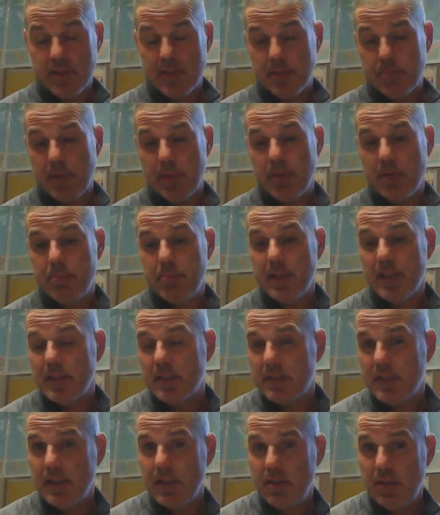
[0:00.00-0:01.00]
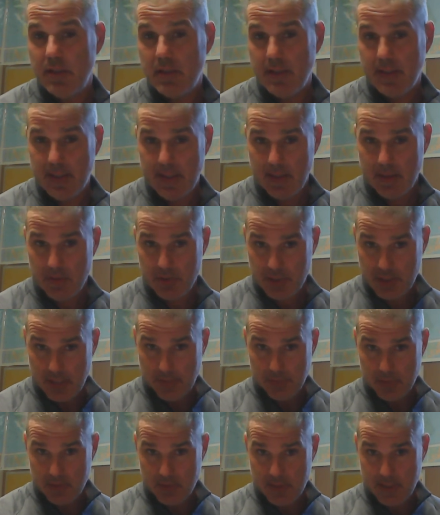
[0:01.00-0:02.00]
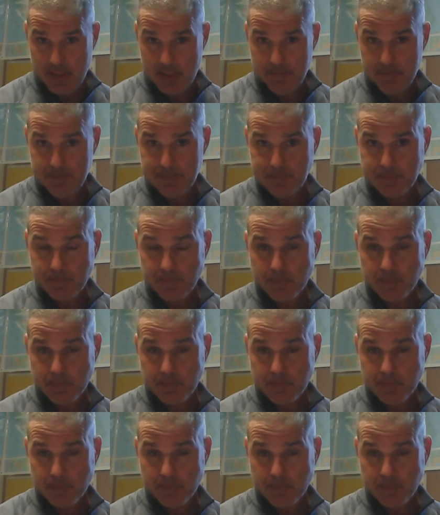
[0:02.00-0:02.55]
That's probably the biggest thing you need to get out of Chapter 10,